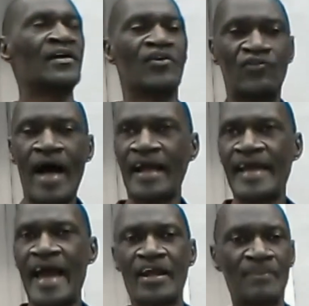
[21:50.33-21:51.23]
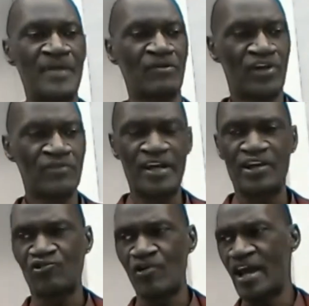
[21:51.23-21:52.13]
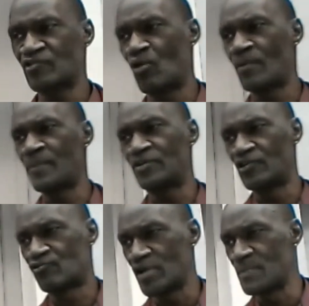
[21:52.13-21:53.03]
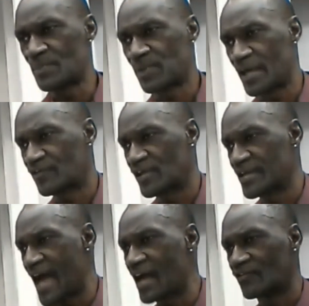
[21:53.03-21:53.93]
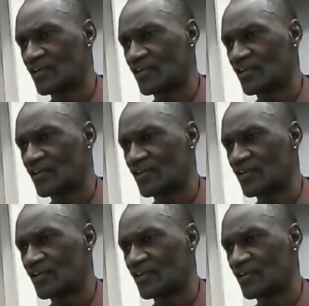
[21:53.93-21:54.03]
So I got up, they was getting ready to transport me to the treatment place in Dallas,